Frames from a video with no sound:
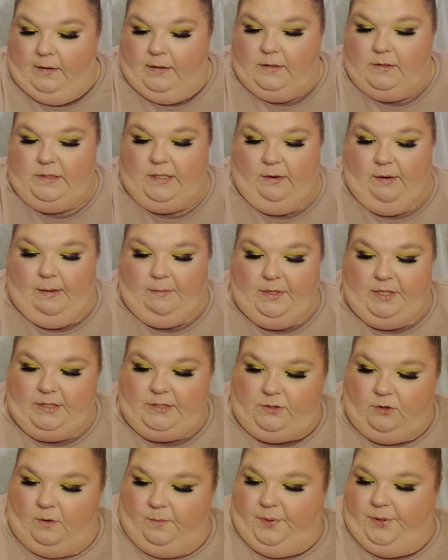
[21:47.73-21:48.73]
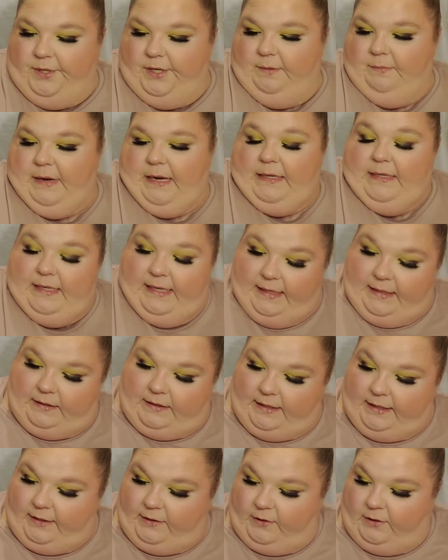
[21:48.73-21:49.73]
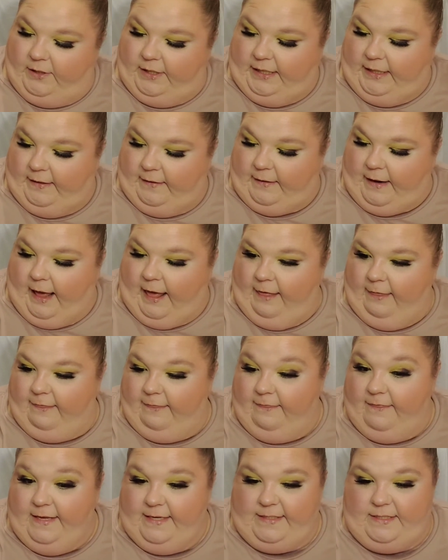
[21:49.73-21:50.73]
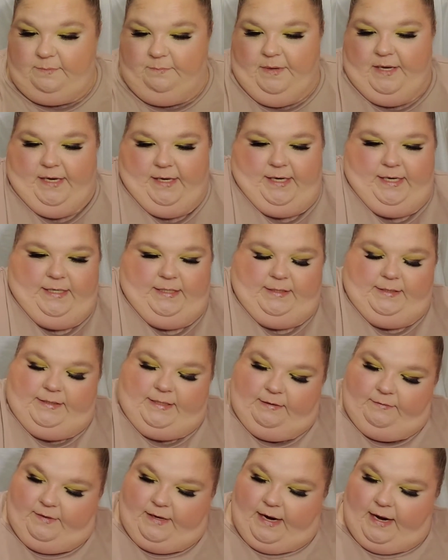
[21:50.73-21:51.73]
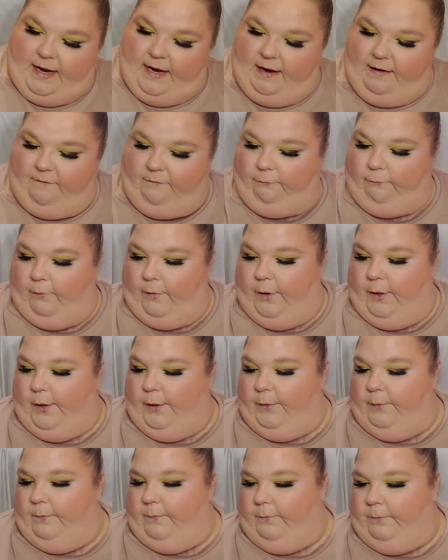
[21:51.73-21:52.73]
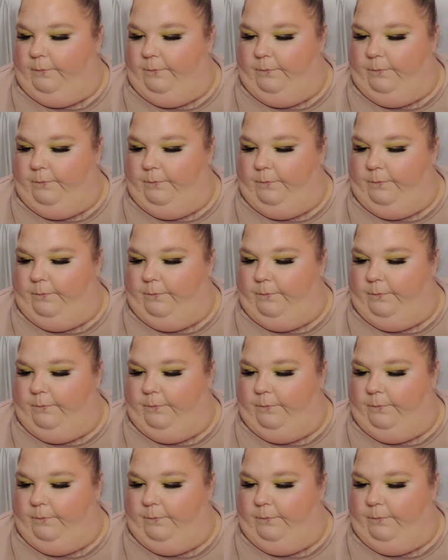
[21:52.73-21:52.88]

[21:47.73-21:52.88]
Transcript: So I'm going to start putting my decluttered in this bucket so that I have room.